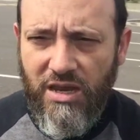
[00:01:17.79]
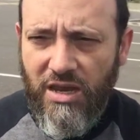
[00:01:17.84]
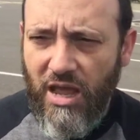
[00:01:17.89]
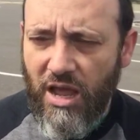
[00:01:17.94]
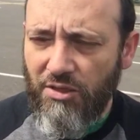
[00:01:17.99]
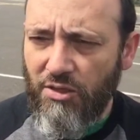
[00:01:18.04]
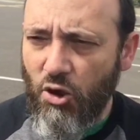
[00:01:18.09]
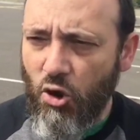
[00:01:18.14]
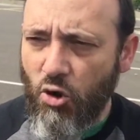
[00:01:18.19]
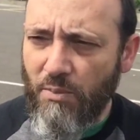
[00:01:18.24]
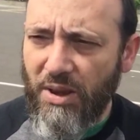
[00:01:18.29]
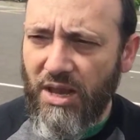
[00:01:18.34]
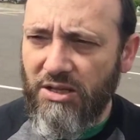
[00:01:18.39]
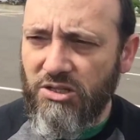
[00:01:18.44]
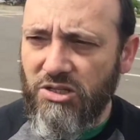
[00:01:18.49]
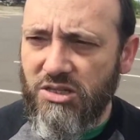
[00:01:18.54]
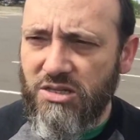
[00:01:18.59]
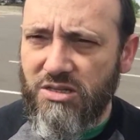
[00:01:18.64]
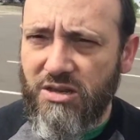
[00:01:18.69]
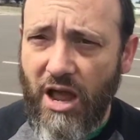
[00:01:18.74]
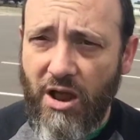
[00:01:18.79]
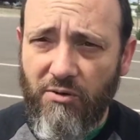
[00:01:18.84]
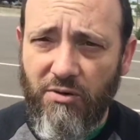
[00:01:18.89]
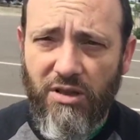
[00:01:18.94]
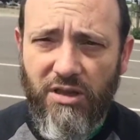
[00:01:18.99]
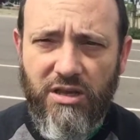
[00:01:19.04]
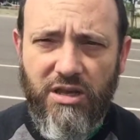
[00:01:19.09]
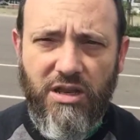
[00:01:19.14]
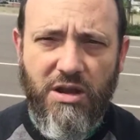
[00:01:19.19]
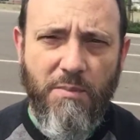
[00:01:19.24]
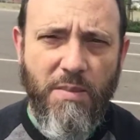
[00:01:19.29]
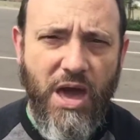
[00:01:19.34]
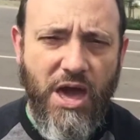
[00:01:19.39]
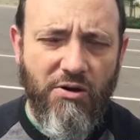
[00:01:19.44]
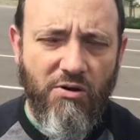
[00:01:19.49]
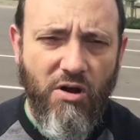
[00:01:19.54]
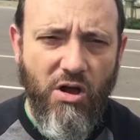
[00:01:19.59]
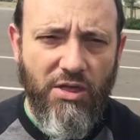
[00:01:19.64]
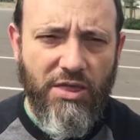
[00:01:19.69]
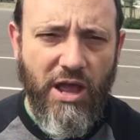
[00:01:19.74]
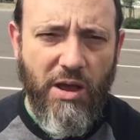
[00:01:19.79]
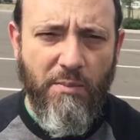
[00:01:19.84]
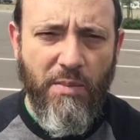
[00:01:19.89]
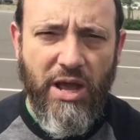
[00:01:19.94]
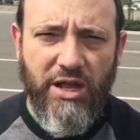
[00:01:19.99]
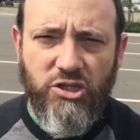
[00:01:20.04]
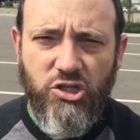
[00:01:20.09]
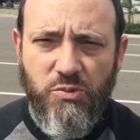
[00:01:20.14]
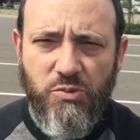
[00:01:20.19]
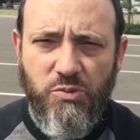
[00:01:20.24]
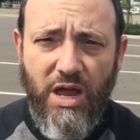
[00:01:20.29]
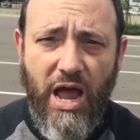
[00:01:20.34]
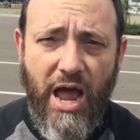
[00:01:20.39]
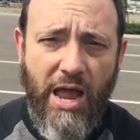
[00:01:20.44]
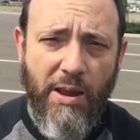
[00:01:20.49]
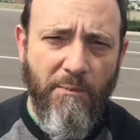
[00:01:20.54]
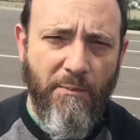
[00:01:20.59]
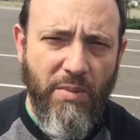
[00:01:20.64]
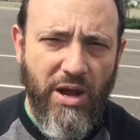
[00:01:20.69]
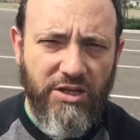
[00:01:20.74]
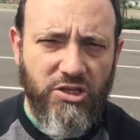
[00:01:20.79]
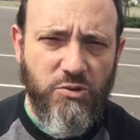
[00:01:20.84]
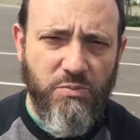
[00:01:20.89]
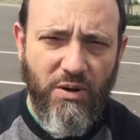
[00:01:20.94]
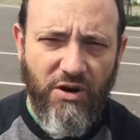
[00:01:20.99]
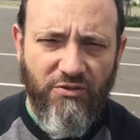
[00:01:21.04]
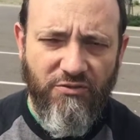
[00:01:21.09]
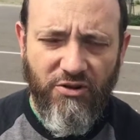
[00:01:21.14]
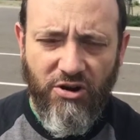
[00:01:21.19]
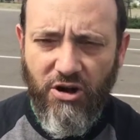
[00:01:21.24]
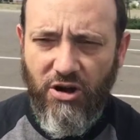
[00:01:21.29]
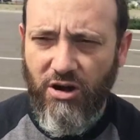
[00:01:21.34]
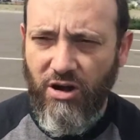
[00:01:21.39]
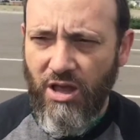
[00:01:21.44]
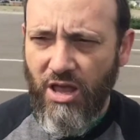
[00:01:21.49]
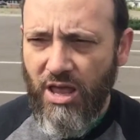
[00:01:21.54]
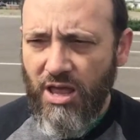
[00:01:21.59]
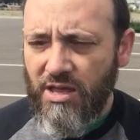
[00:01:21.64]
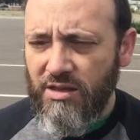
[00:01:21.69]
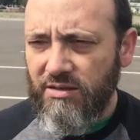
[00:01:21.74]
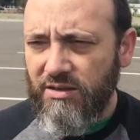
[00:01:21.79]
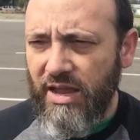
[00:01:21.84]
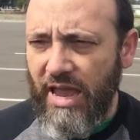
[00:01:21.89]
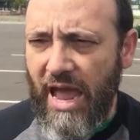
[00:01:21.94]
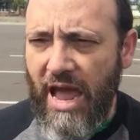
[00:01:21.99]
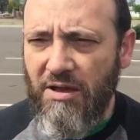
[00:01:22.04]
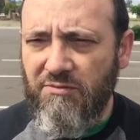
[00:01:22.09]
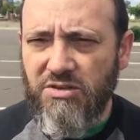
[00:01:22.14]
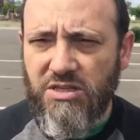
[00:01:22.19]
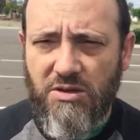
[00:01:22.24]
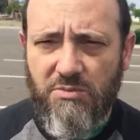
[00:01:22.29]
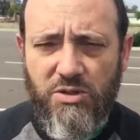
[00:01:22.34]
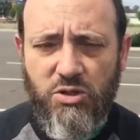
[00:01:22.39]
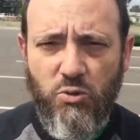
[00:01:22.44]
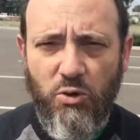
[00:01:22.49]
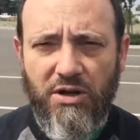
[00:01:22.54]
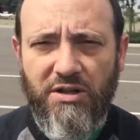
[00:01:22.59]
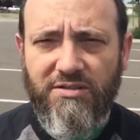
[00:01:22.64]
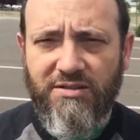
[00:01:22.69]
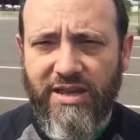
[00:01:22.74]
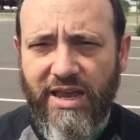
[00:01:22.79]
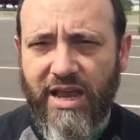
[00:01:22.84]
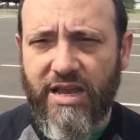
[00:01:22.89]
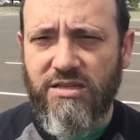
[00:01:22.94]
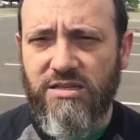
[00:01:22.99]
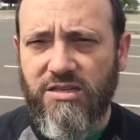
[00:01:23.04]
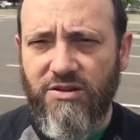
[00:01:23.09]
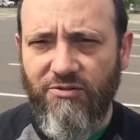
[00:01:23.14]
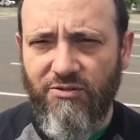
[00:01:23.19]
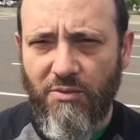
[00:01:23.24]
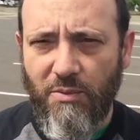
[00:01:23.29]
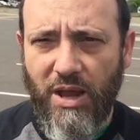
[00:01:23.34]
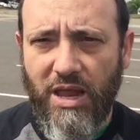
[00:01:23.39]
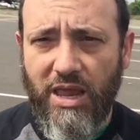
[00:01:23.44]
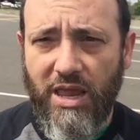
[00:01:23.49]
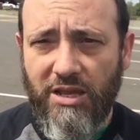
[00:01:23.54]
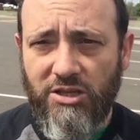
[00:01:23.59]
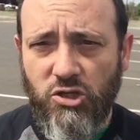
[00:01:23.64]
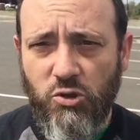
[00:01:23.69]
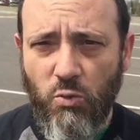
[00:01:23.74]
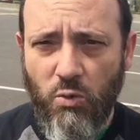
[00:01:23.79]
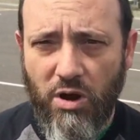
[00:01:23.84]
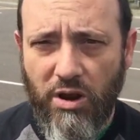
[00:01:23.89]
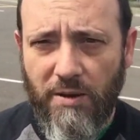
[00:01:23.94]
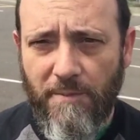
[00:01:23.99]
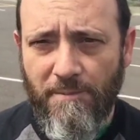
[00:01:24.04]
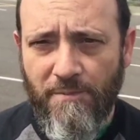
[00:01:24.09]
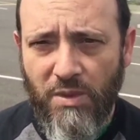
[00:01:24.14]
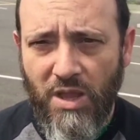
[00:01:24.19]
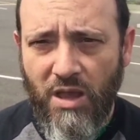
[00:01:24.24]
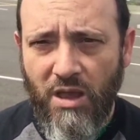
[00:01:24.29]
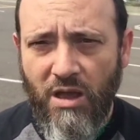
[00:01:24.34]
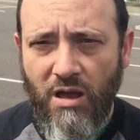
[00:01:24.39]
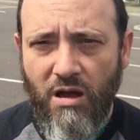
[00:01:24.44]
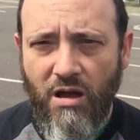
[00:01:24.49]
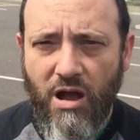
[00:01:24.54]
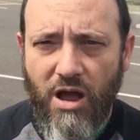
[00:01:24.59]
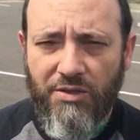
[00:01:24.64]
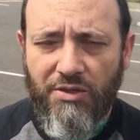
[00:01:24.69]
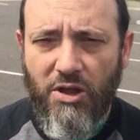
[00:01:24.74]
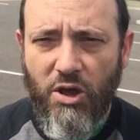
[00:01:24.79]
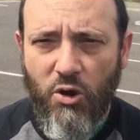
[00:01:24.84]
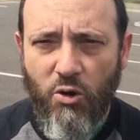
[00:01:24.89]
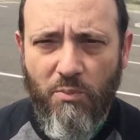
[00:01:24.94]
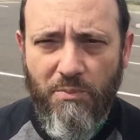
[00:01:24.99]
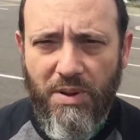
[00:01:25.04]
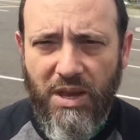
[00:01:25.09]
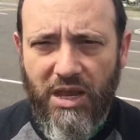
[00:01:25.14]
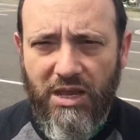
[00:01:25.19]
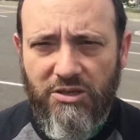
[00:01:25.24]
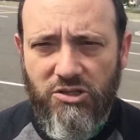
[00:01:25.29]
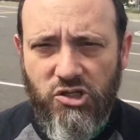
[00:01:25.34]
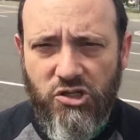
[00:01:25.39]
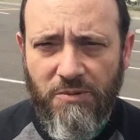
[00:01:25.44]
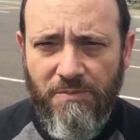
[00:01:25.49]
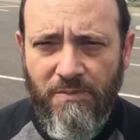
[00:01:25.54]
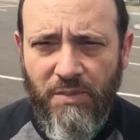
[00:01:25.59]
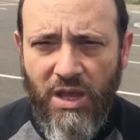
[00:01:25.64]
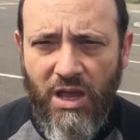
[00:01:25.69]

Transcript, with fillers: Now on the homepage, it's not really going to matter all that much. I much prefer to have some sort of text for my H1 on the homepage.